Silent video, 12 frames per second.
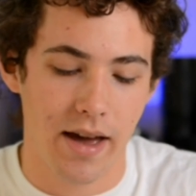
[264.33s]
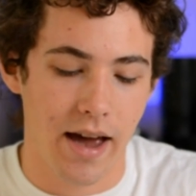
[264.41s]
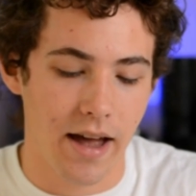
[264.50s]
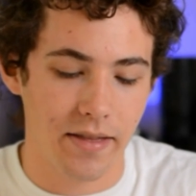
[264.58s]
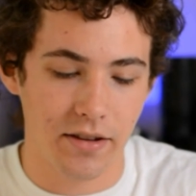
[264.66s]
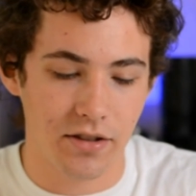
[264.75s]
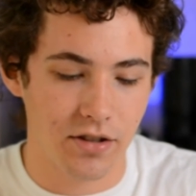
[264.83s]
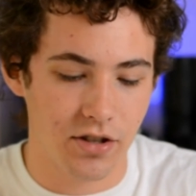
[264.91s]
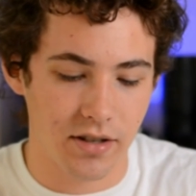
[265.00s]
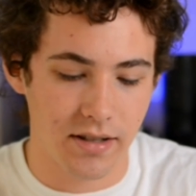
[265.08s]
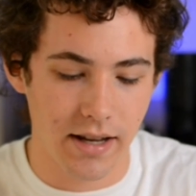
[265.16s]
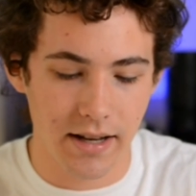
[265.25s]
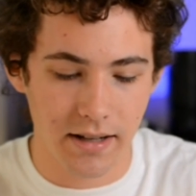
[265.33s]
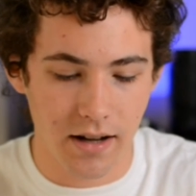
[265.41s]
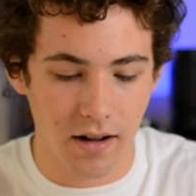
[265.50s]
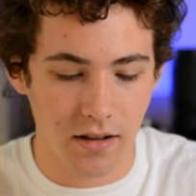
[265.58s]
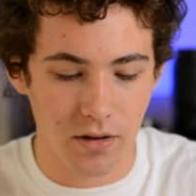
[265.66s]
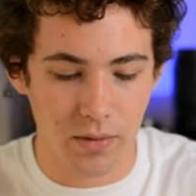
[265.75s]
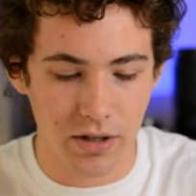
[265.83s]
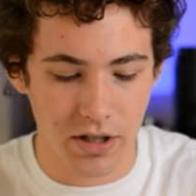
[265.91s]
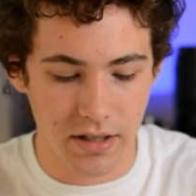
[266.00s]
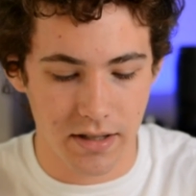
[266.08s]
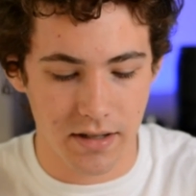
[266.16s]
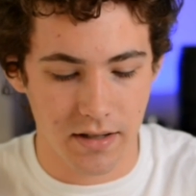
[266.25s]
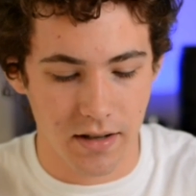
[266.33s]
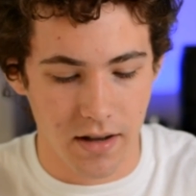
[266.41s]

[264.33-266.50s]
and this is just in color widgets.